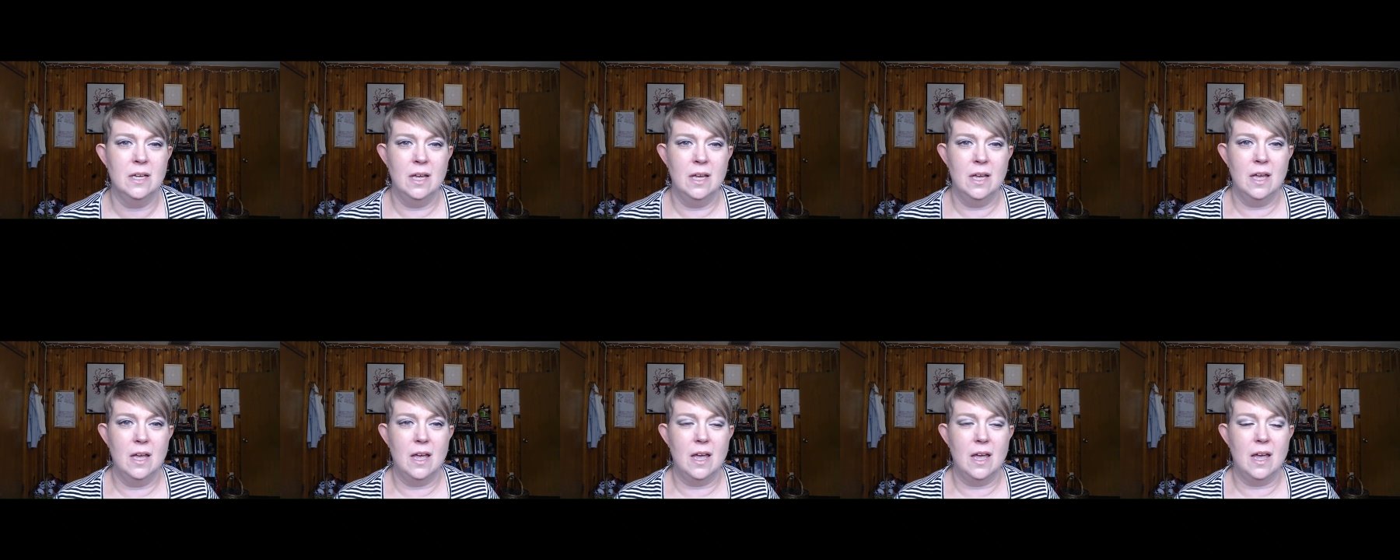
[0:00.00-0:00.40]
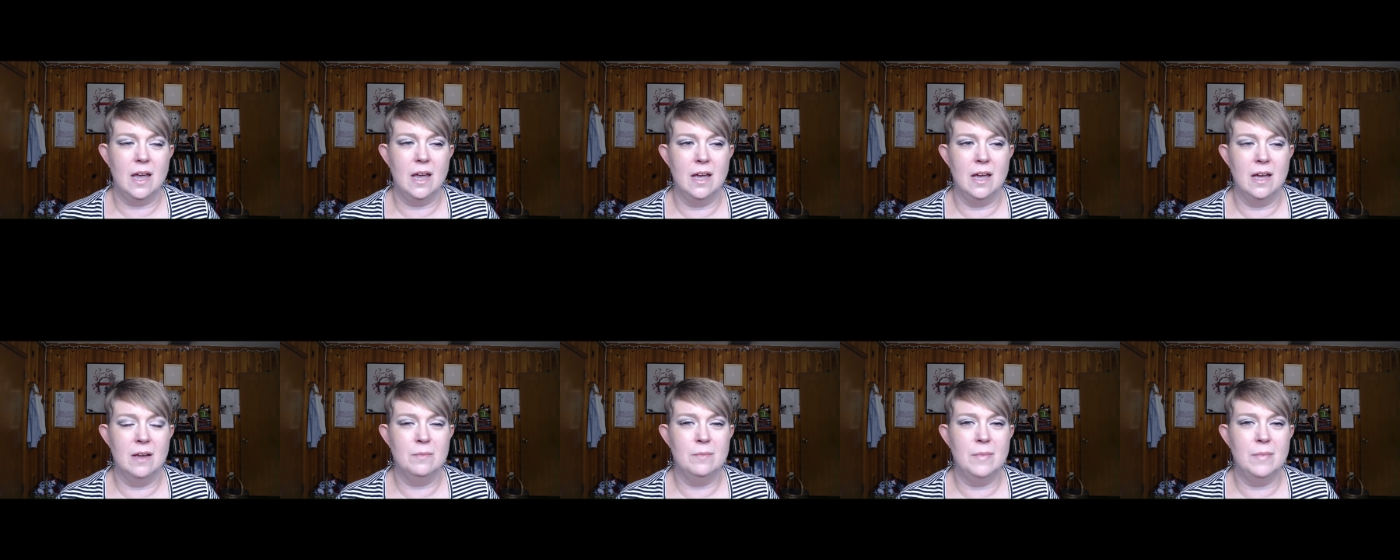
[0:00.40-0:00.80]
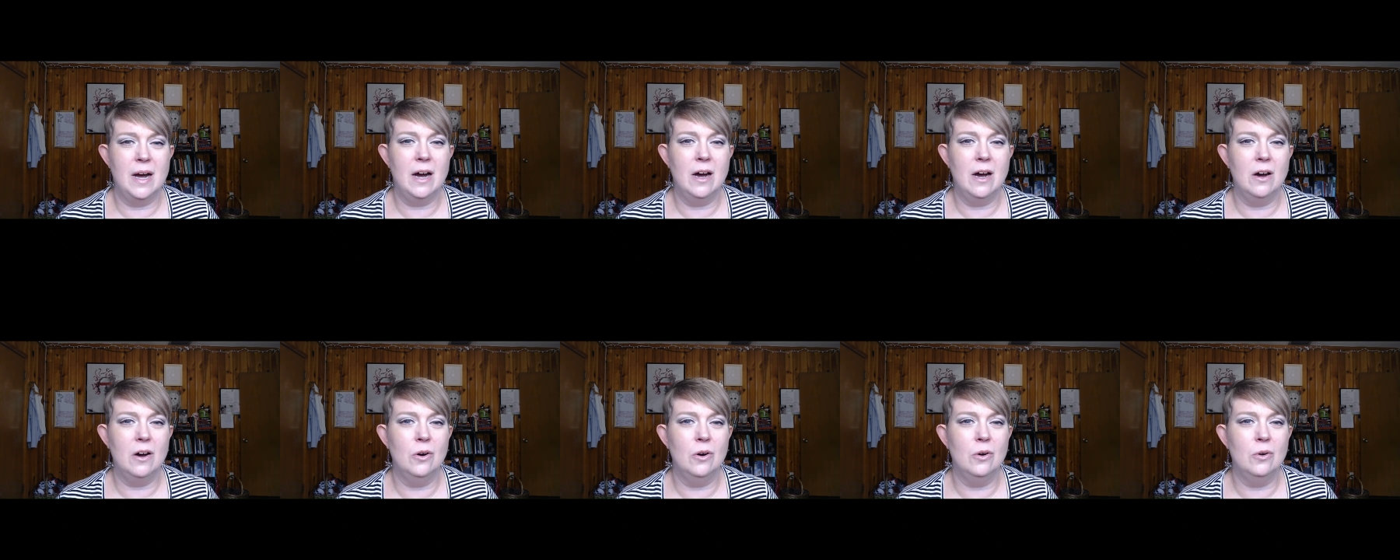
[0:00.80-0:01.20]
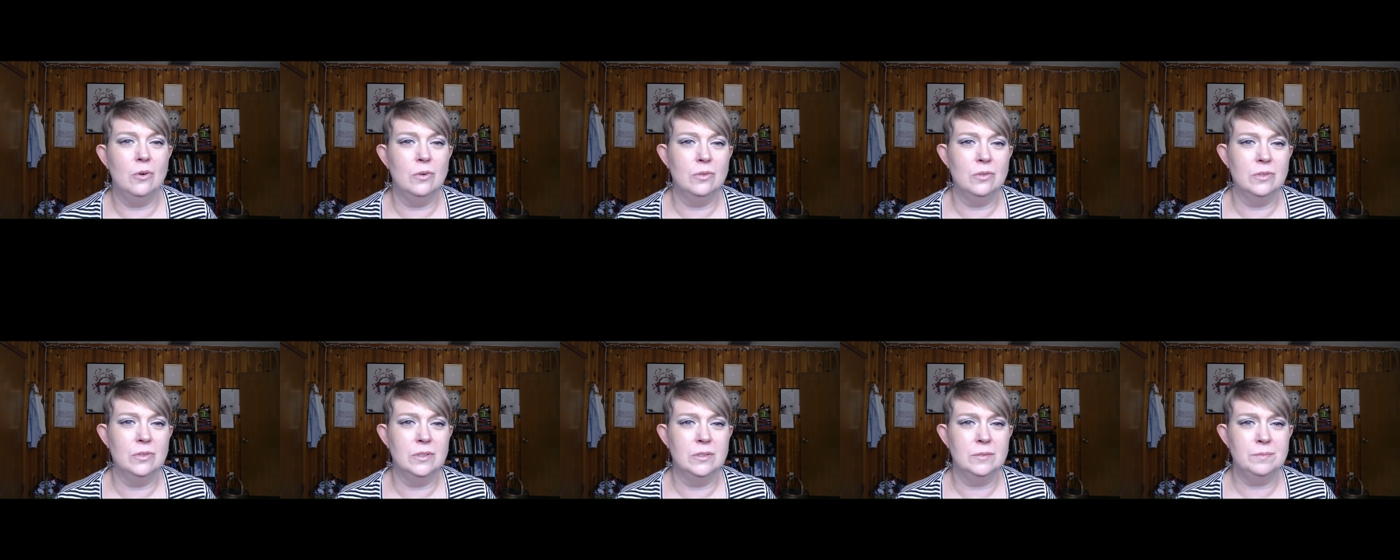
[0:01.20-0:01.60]
and my
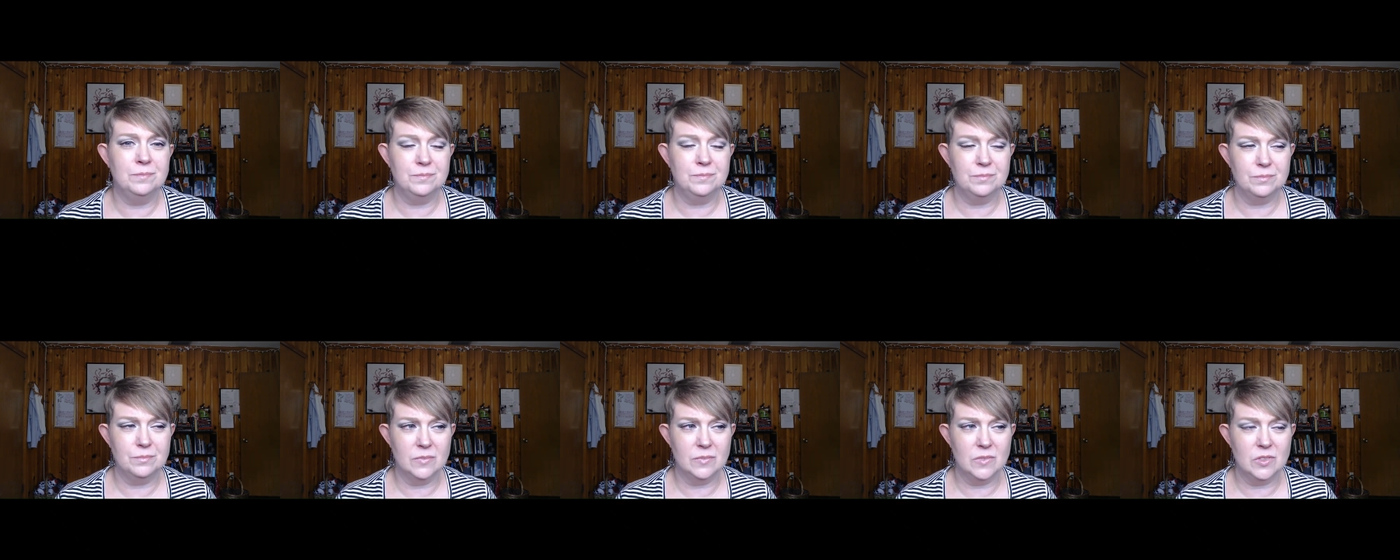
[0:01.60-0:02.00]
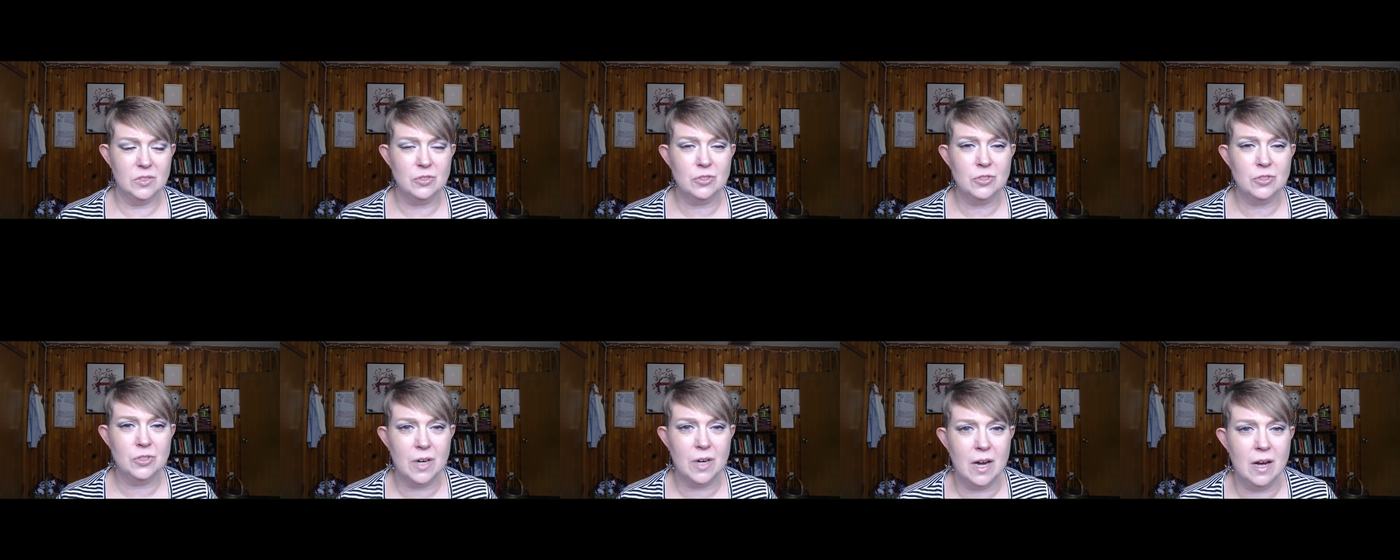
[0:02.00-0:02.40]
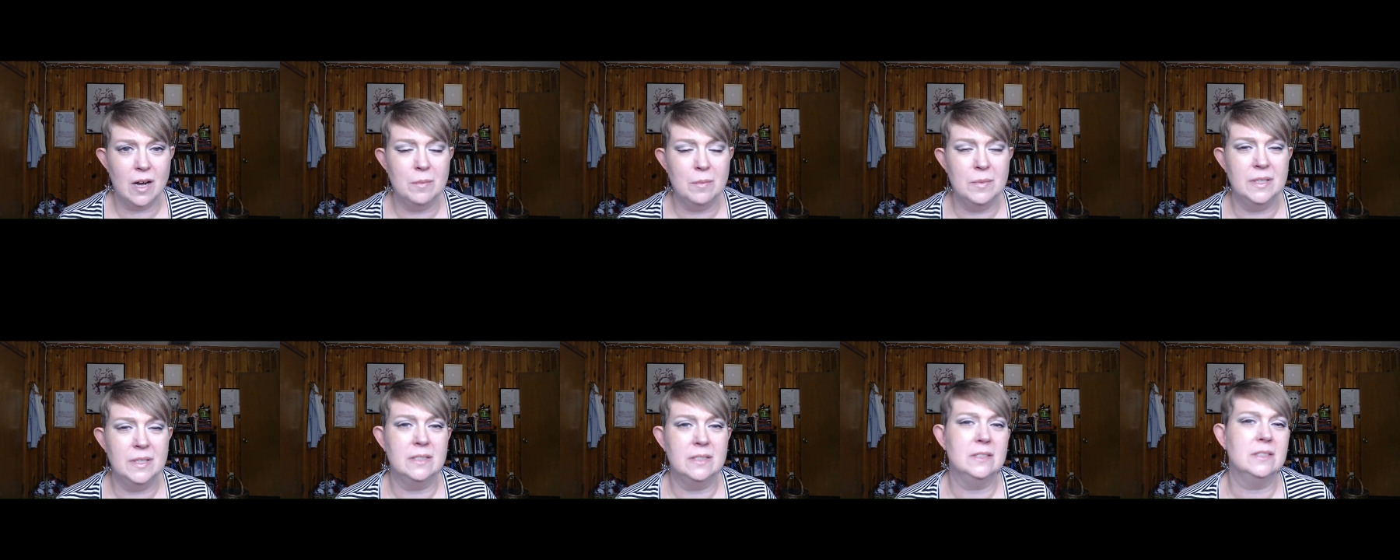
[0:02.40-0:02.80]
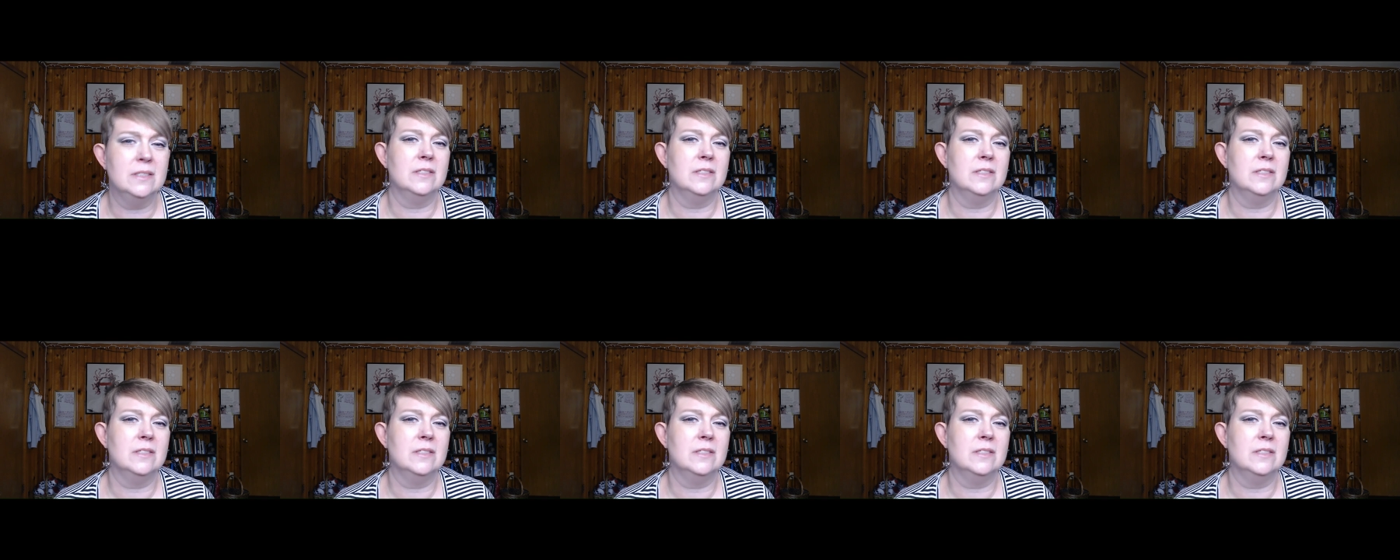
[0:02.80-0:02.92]
own traumas